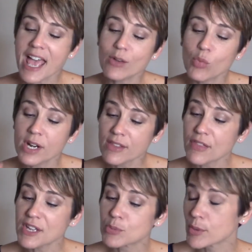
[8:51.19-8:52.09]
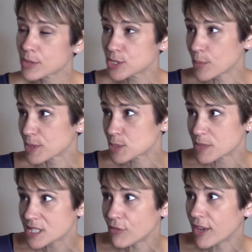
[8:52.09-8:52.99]
And one of the things we were super
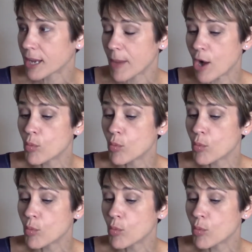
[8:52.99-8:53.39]
specific about